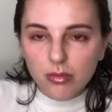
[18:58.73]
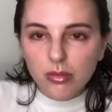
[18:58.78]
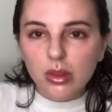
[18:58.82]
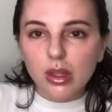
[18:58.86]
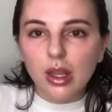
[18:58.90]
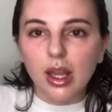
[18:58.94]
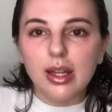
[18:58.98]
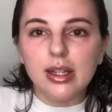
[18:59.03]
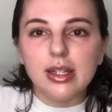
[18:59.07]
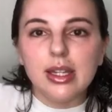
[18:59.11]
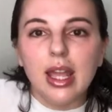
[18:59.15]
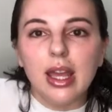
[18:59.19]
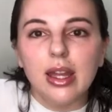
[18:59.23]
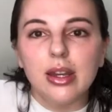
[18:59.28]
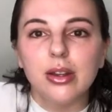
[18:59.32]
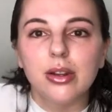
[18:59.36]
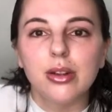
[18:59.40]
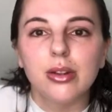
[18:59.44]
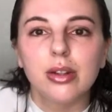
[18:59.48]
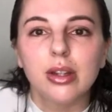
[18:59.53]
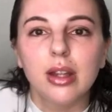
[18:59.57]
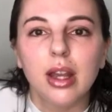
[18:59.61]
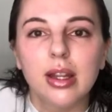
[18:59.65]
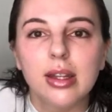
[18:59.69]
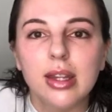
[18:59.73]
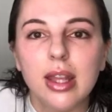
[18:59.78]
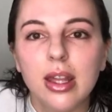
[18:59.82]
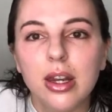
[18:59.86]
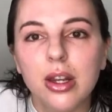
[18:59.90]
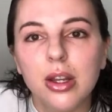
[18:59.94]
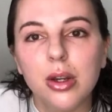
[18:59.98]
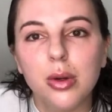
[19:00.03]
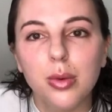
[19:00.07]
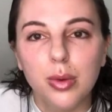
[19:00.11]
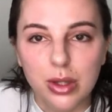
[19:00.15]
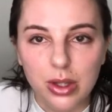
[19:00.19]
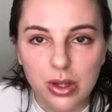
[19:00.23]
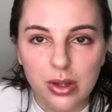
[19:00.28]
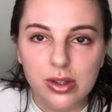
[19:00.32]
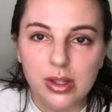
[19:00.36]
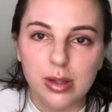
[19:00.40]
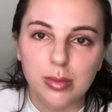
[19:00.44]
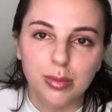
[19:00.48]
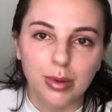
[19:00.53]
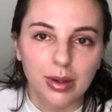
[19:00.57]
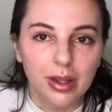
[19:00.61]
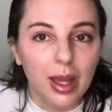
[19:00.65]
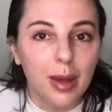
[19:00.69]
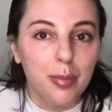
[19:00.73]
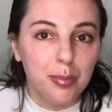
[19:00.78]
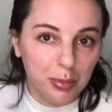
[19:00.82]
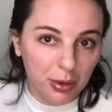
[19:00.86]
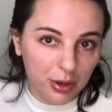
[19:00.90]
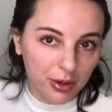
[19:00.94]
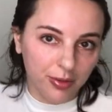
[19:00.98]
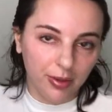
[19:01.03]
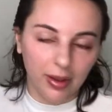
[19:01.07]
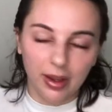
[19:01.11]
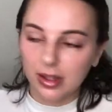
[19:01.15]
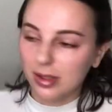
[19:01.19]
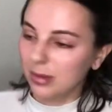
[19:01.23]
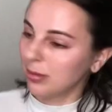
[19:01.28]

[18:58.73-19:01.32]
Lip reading: I nano when using, yeah, perfect.